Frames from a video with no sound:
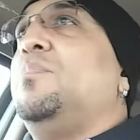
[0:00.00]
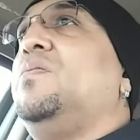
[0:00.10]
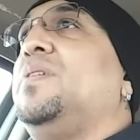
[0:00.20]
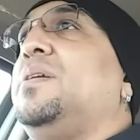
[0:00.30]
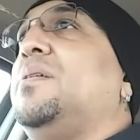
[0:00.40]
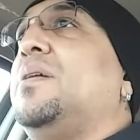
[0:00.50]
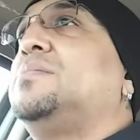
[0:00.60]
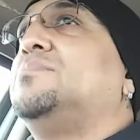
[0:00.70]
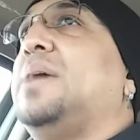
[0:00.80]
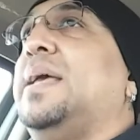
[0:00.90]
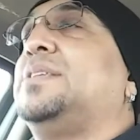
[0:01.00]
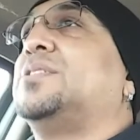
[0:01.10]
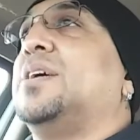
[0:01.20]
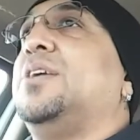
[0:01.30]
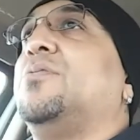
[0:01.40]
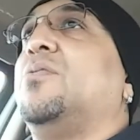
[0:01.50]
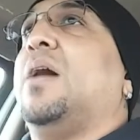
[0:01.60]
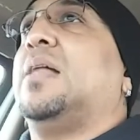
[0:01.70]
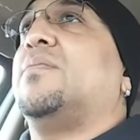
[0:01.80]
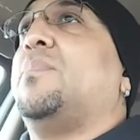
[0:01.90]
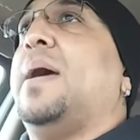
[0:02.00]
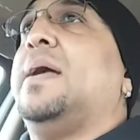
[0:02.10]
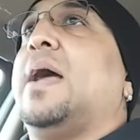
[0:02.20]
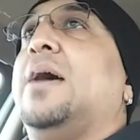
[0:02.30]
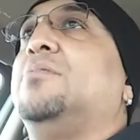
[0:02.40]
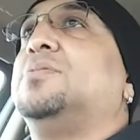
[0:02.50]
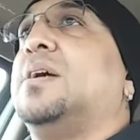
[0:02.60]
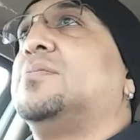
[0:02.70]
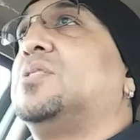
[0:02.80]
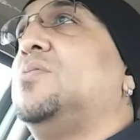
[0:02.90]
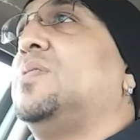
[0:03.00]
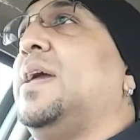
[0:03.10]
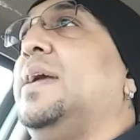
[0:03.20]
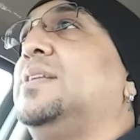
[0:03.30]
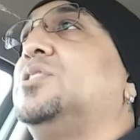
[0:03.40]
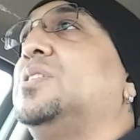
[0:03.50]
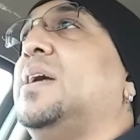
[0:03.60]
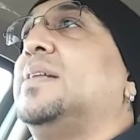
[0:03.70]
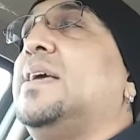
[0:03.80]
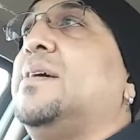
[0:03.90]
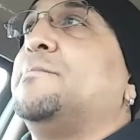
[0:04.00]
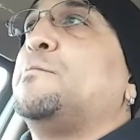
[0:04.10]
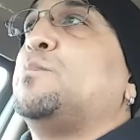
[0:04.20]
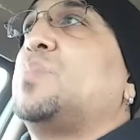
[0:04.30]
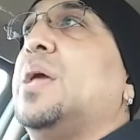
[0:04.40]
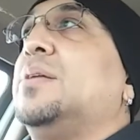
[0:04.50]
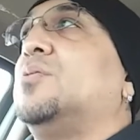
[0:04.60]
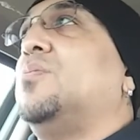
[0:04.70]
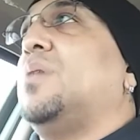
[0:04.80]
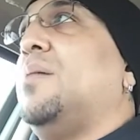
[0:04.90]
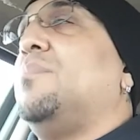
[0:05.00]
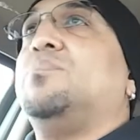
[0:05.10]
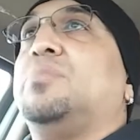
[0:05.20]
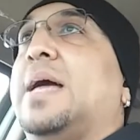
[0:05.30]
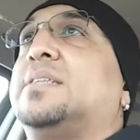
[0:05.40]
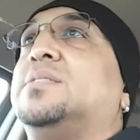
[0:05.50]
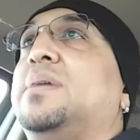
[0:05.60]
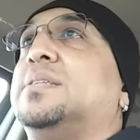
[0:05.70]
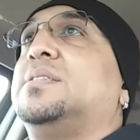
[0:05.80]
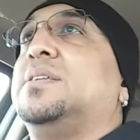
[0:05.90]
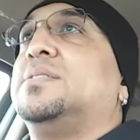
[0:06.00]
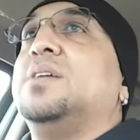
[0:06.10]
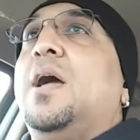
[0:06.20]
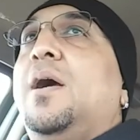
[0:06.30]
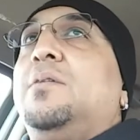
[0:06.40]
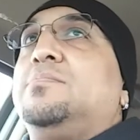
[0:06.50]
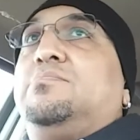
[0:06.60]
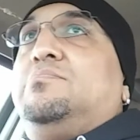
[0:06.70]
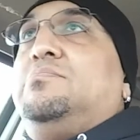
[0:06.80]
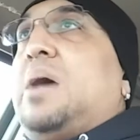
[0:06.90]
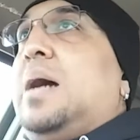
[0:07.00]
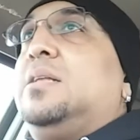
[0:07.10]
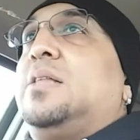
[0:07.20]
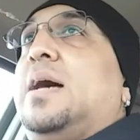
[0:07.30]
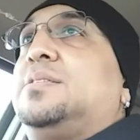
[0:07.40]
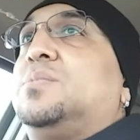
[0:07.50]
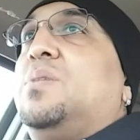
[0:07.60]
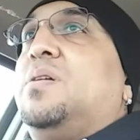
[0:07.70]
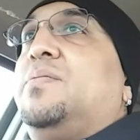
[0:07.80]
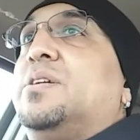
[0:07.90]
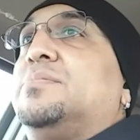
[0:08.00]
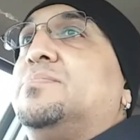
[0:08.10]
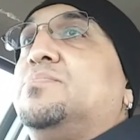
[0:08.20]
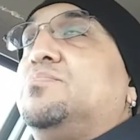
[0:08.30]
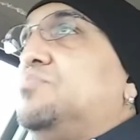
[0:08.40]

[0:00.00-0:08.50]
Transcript: A movie makes a hero out of a bad guy who sells cocaine and shit like that. And blacks and Mexicans idolize this motherfucker.